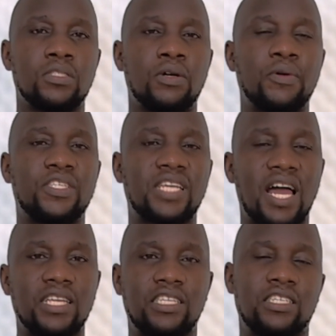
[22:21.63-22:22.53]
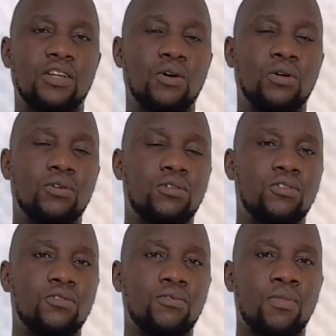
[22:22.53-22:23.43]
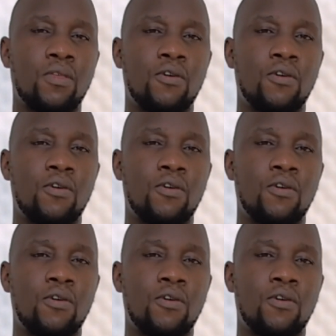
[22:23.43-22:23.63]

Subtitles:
research or